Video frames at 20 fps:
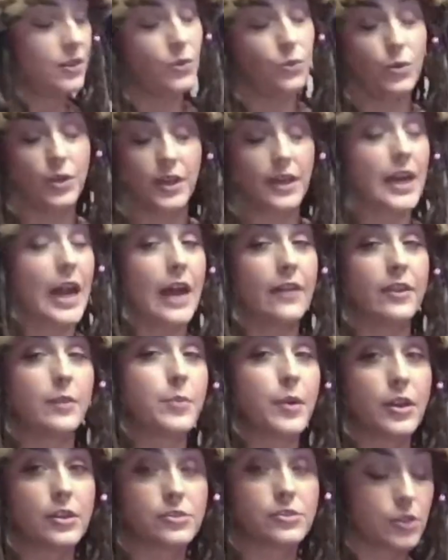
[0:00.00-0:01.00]
We're gonna have a
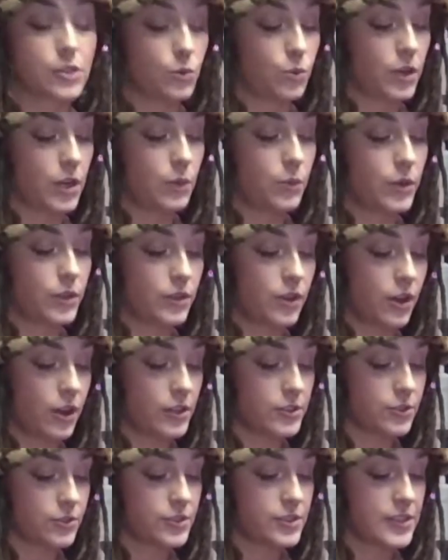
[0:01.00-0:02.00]
personal one-on-one
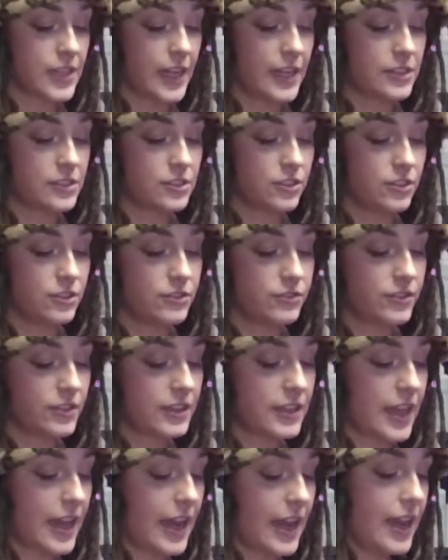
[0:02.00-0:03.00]
call, so stay tuned for
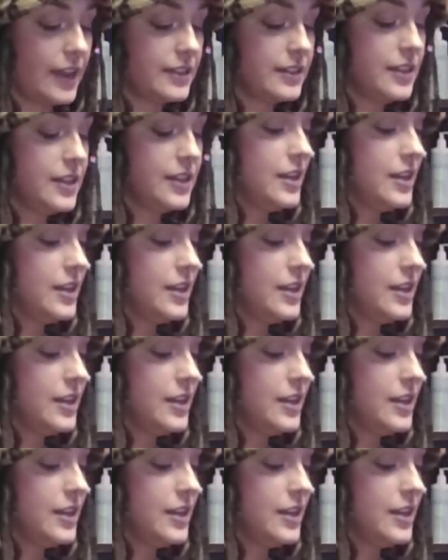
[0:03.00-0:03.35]
that.